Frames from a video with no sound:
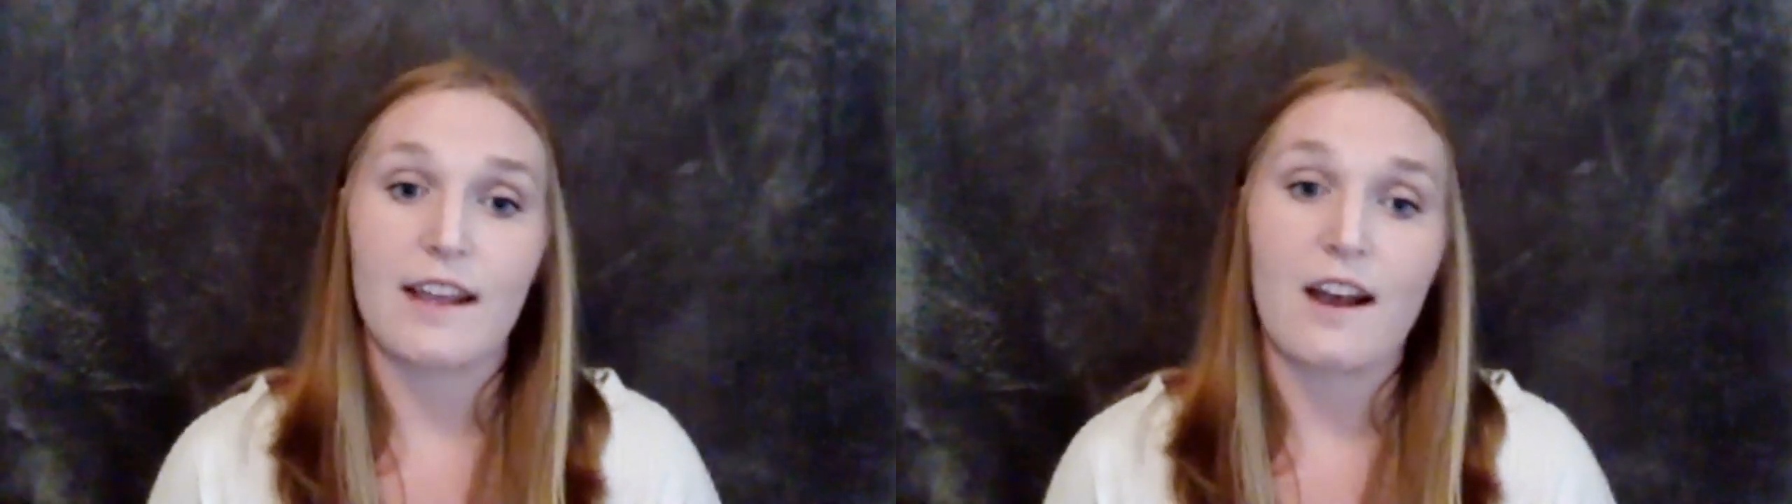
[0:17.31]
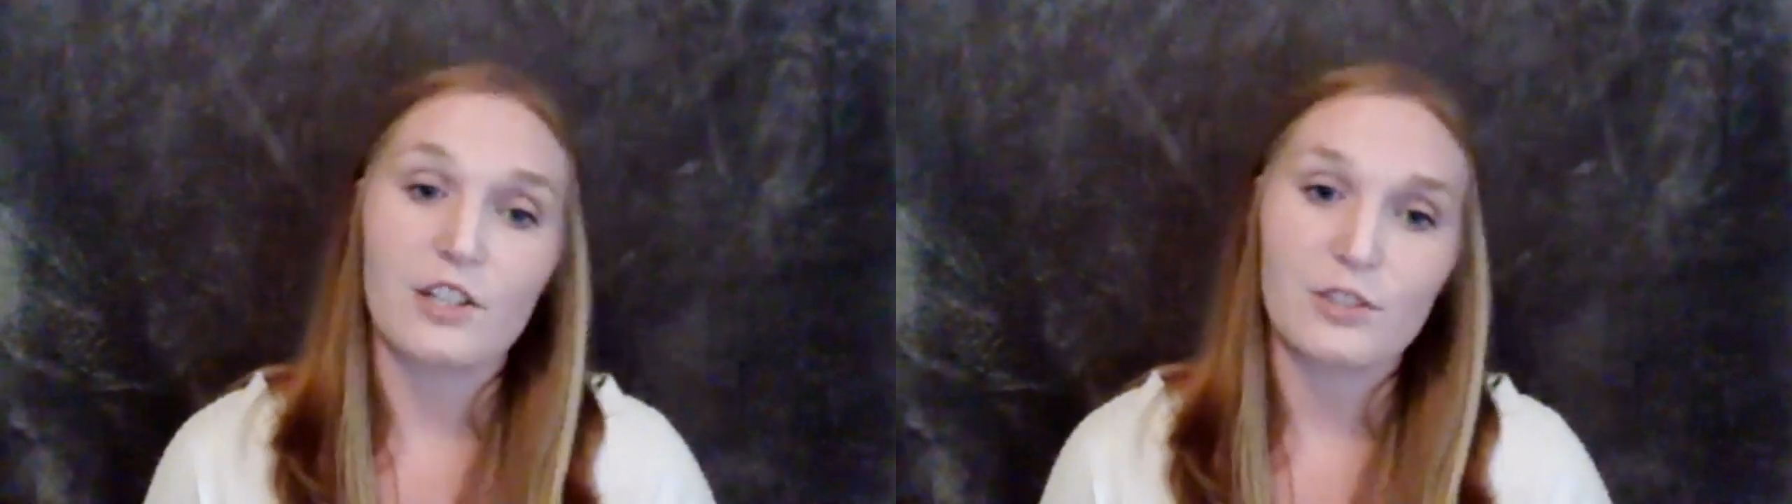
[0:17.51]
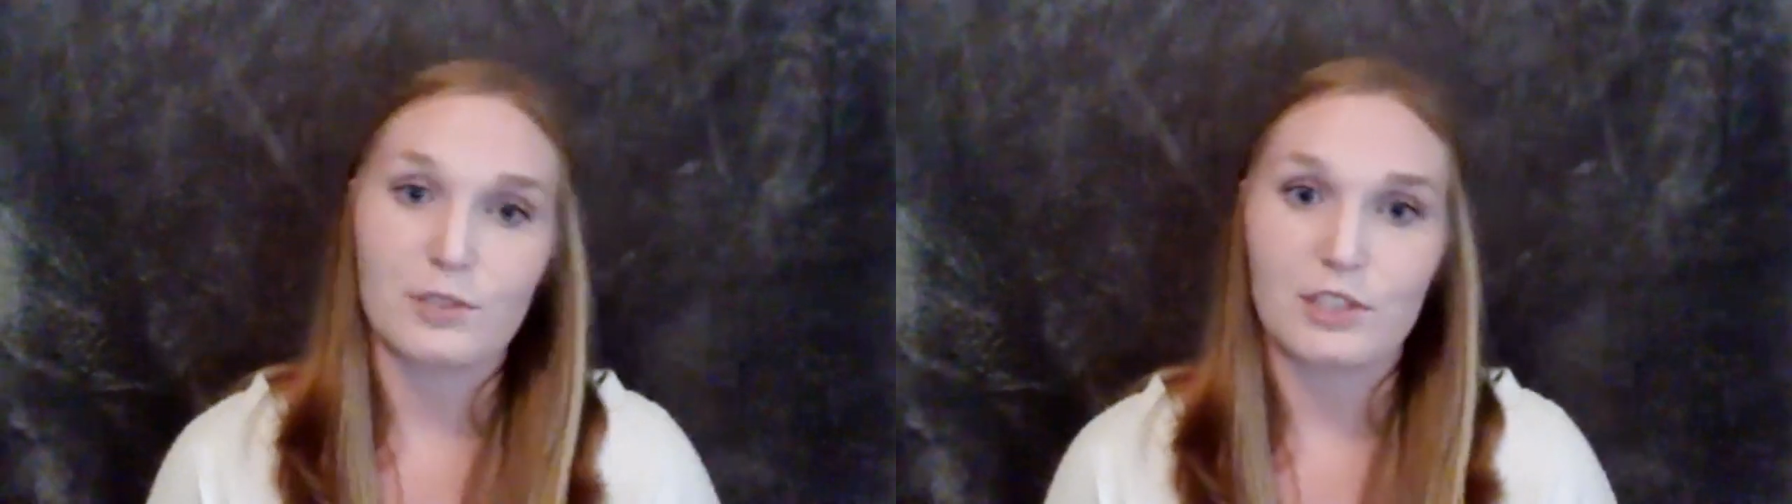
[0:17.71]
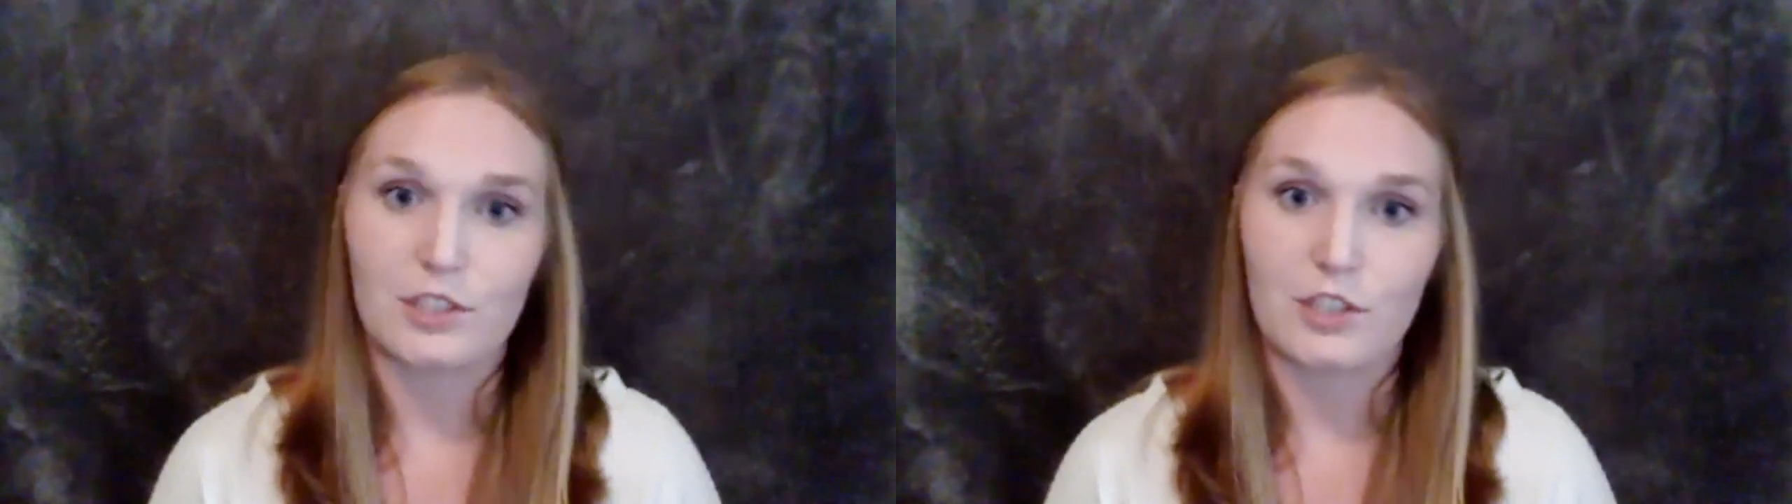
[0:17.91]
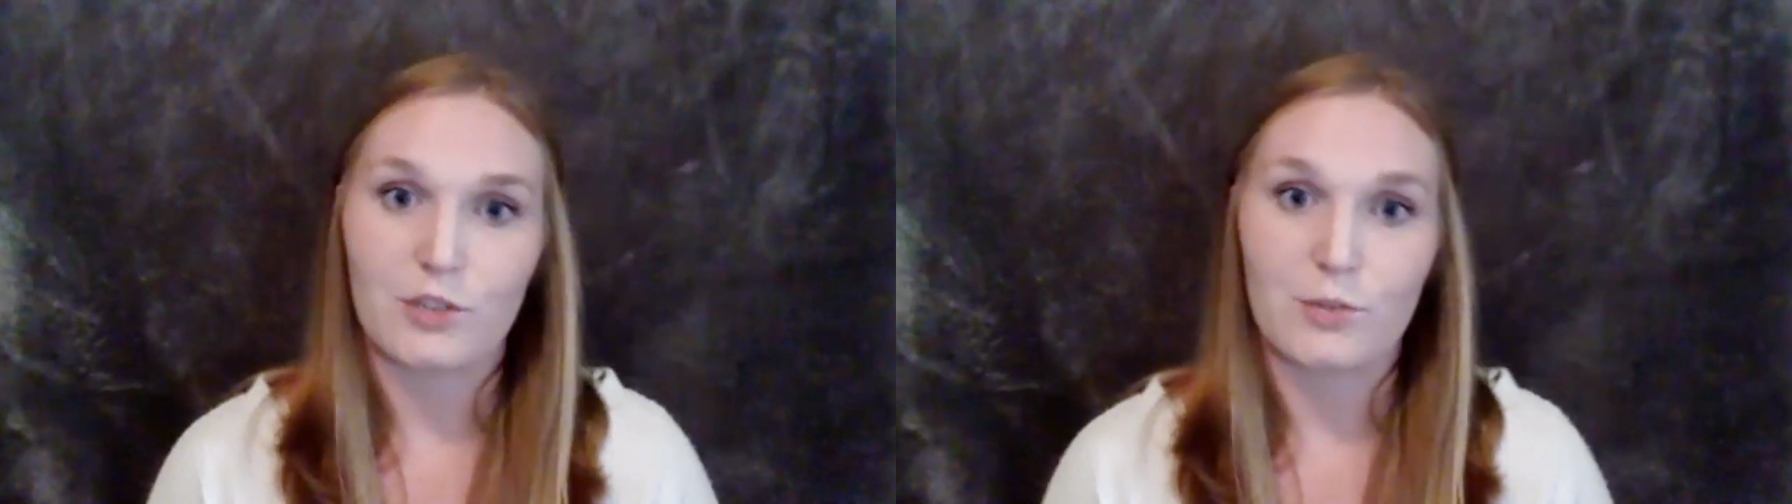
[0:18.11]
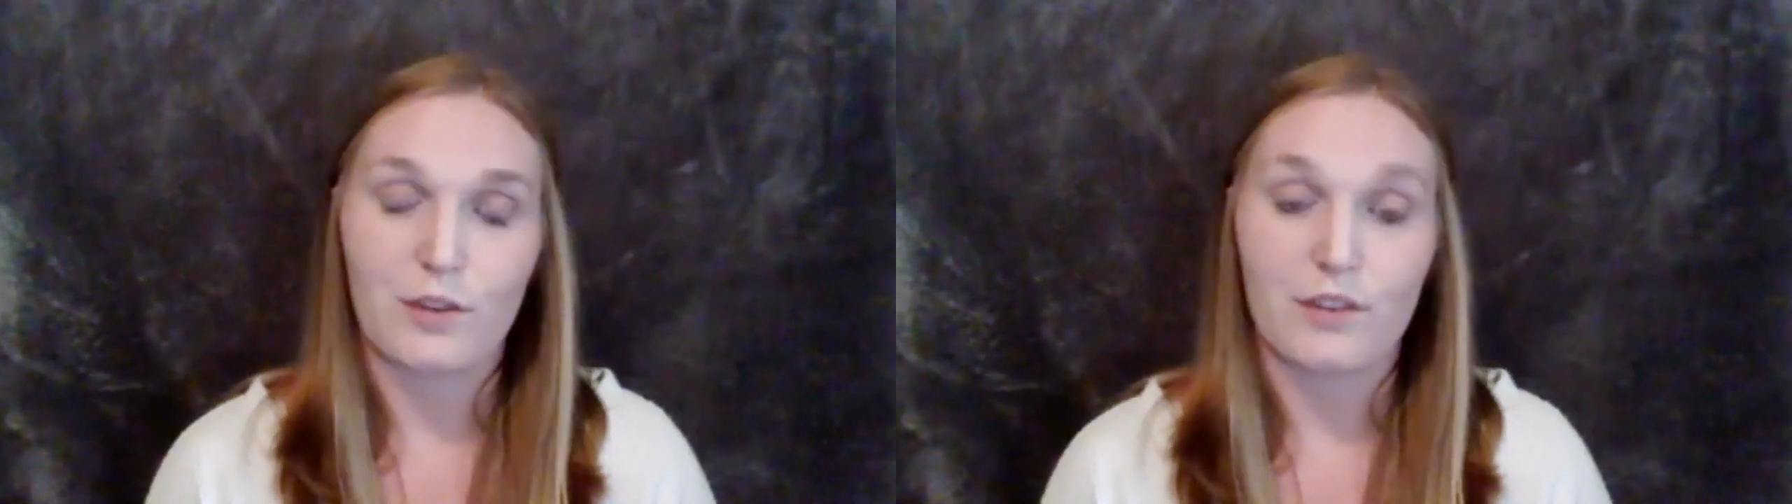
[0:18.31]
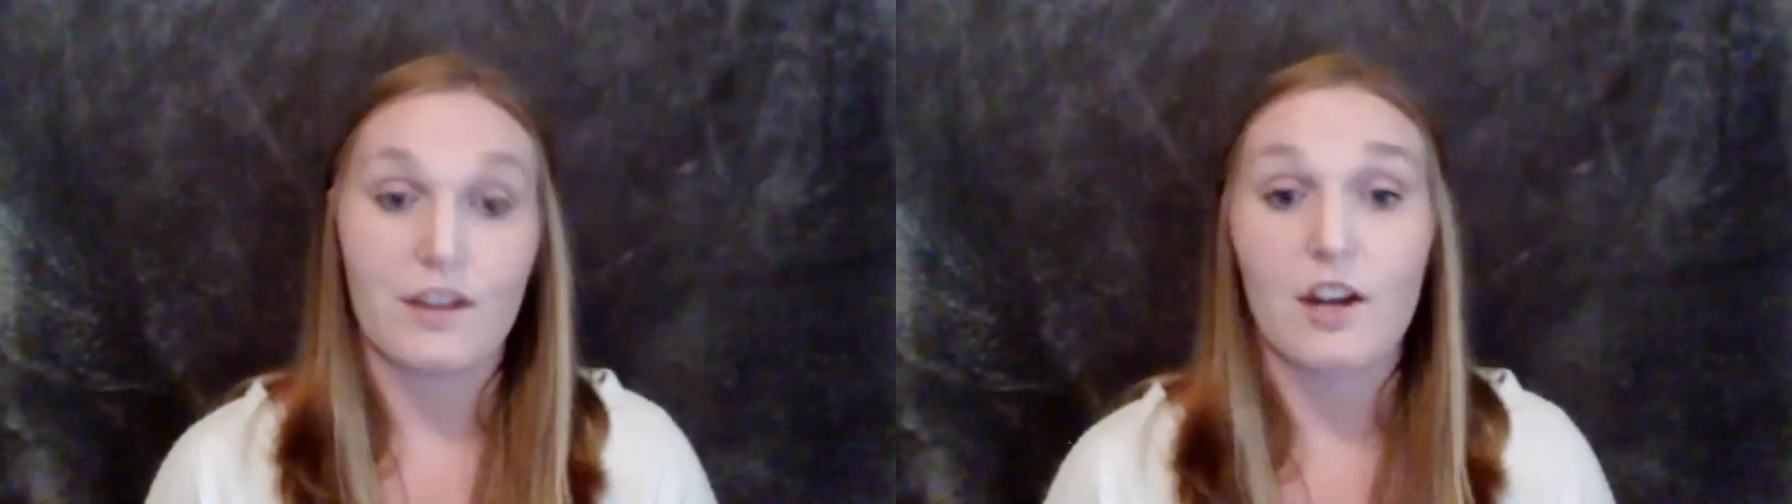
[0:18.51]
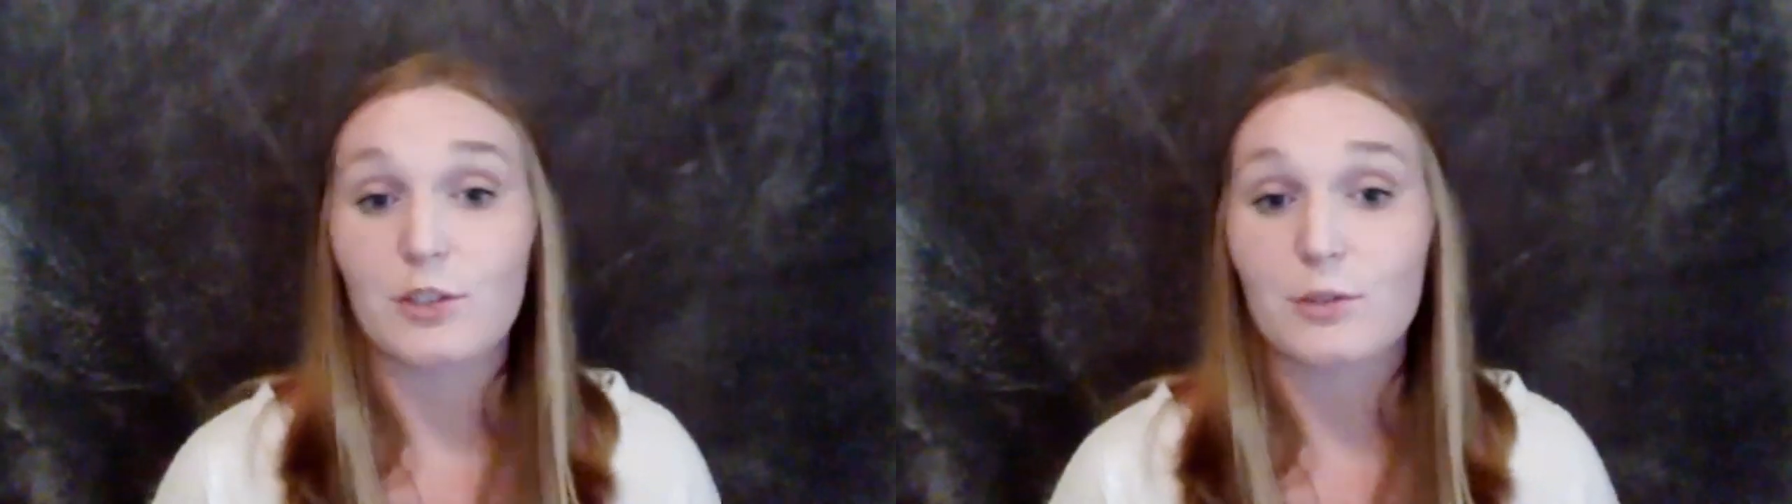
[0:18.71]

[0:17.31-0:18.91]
honors research with Dr.